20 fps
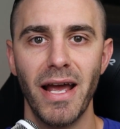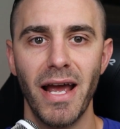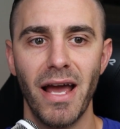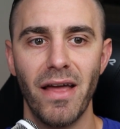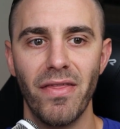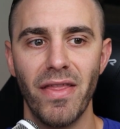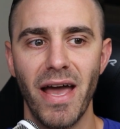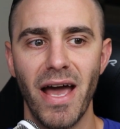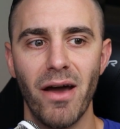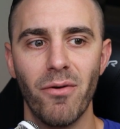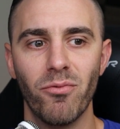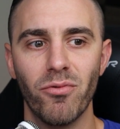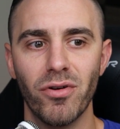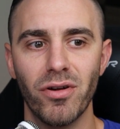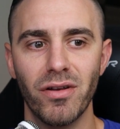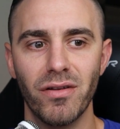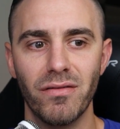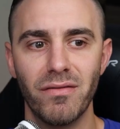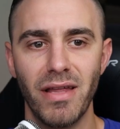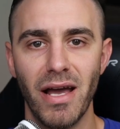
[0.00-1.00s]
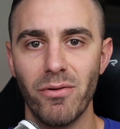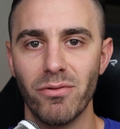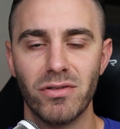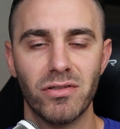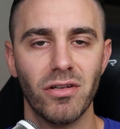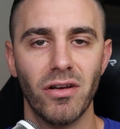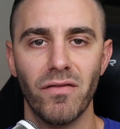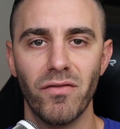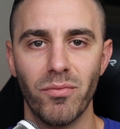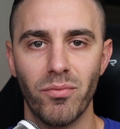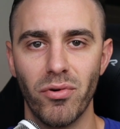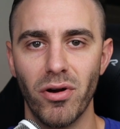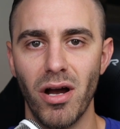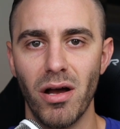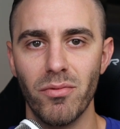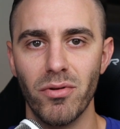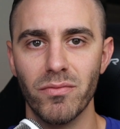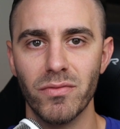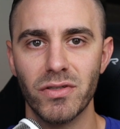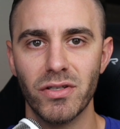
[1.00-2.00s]
And that would that would solve the
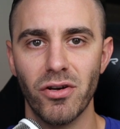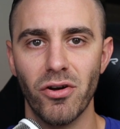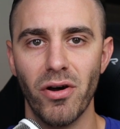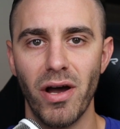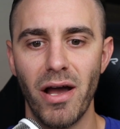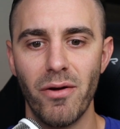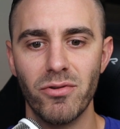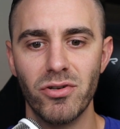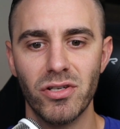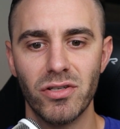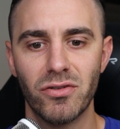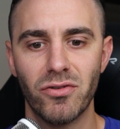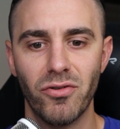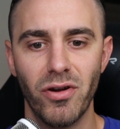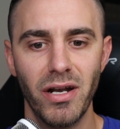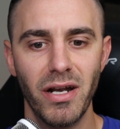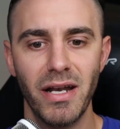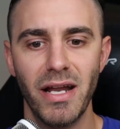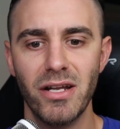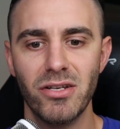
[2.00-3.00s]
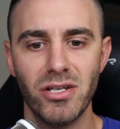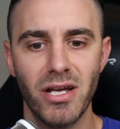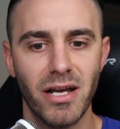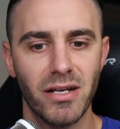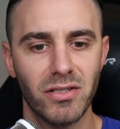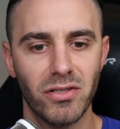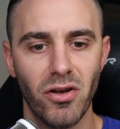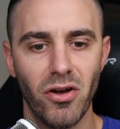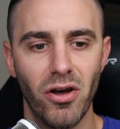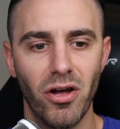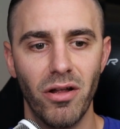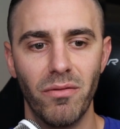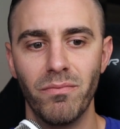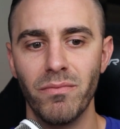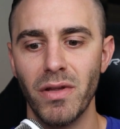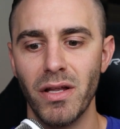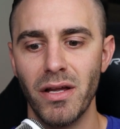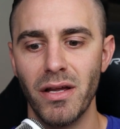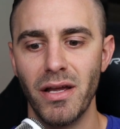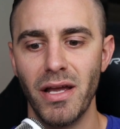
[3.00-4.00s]
problem. So I would just create an AJAX
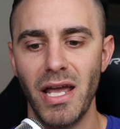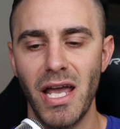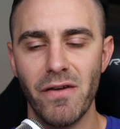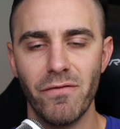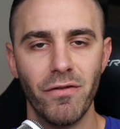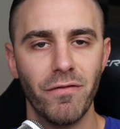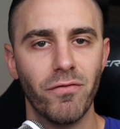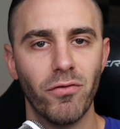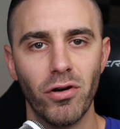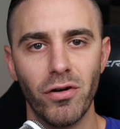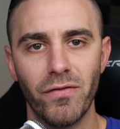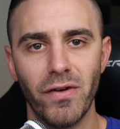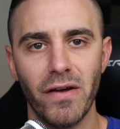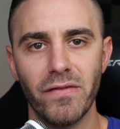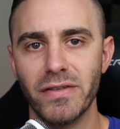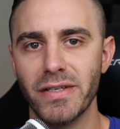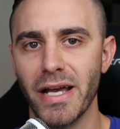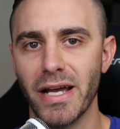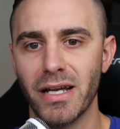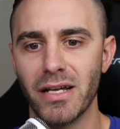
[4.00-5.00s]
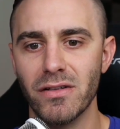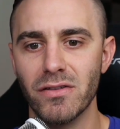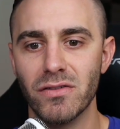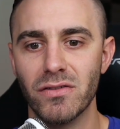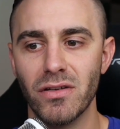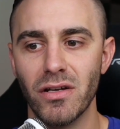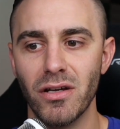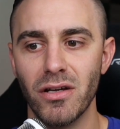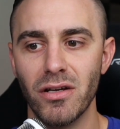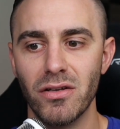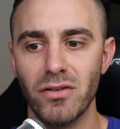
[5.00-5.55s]
call every four to five seconds